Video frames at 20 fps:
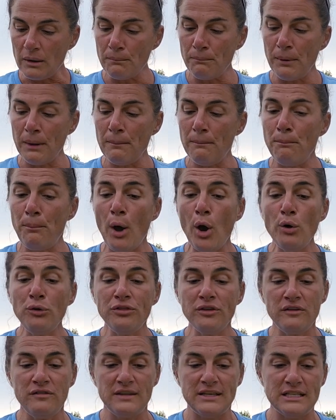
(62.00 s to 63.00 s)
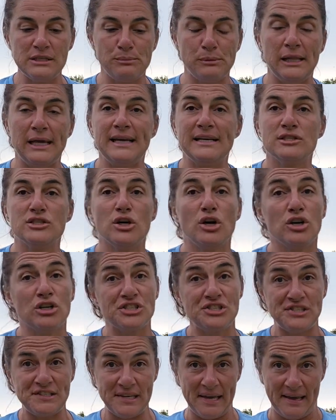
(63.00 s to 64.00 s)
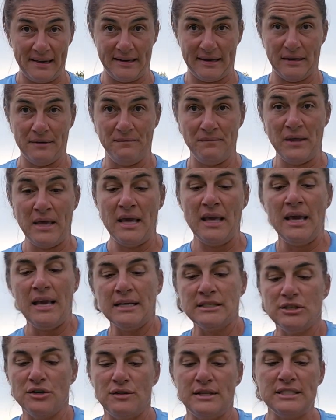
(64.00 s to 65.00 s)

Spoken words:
But both of these plants are sick. So